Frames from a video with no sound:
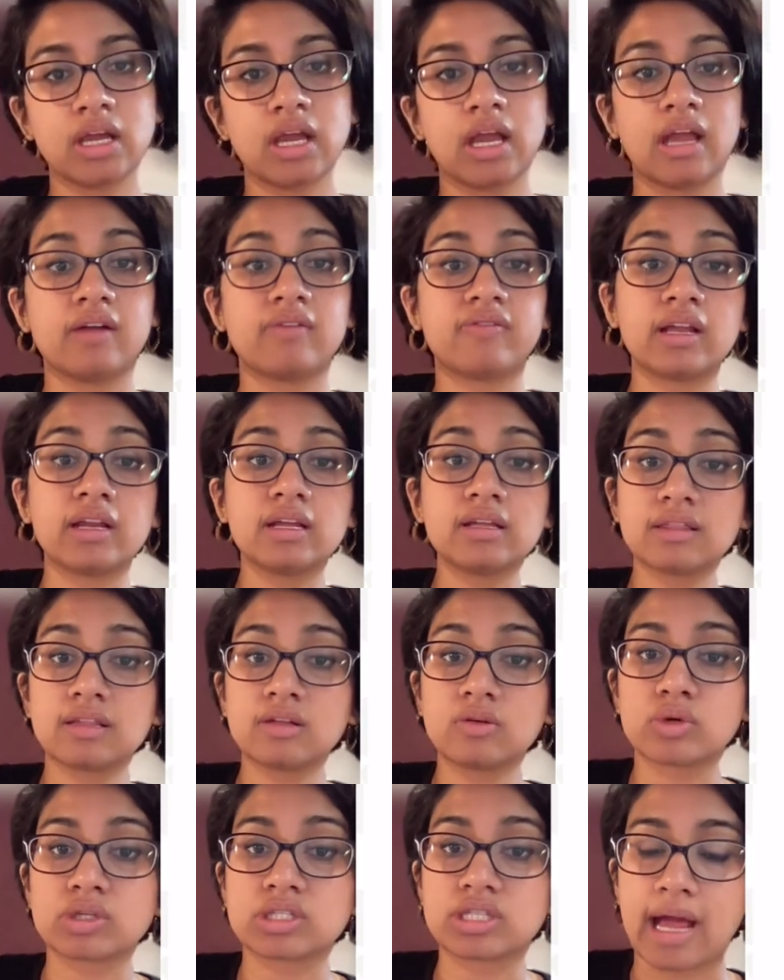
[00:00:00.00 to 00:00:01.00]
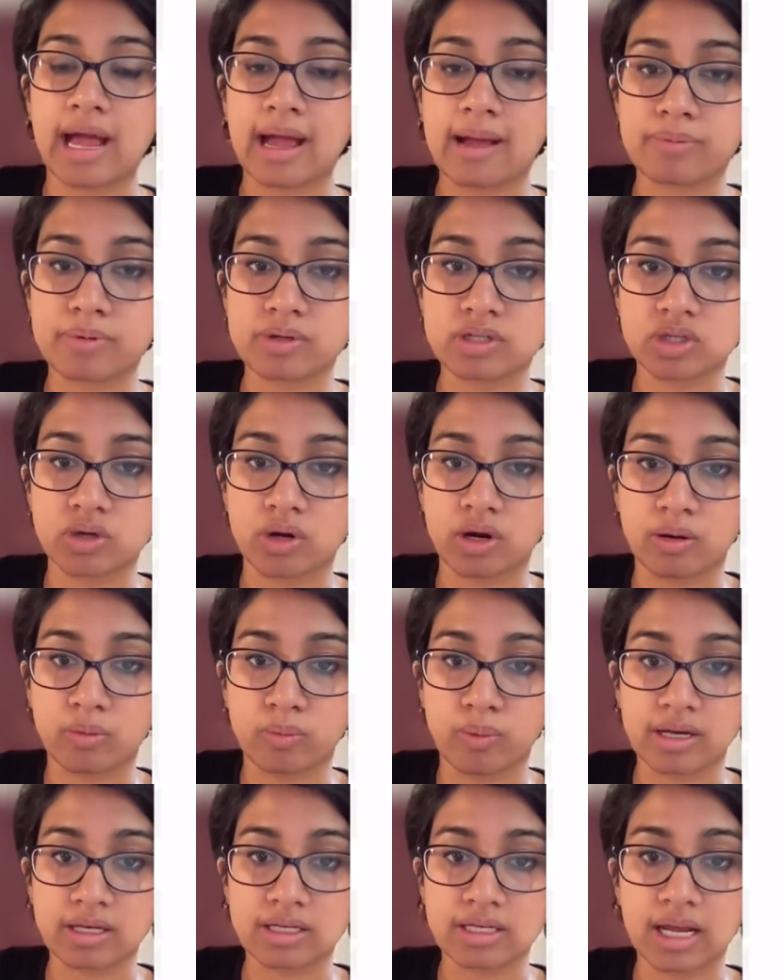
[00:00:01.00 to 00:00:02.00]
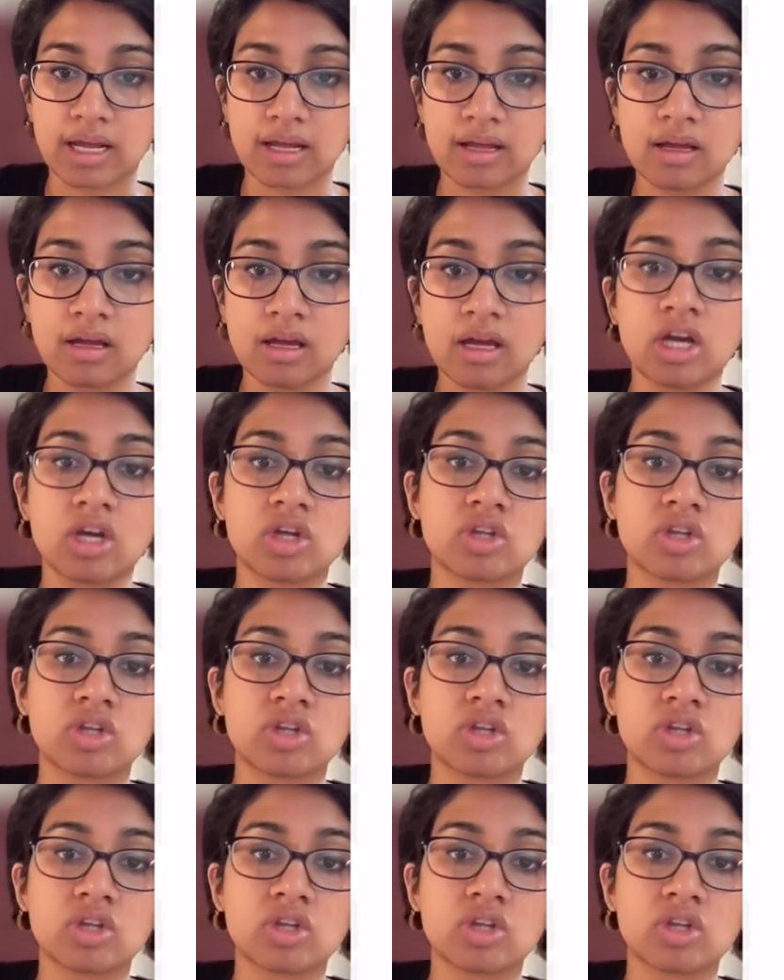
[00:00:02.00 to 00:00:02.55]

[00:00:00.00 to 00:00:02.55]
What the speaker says: if anything were to happen to her one day.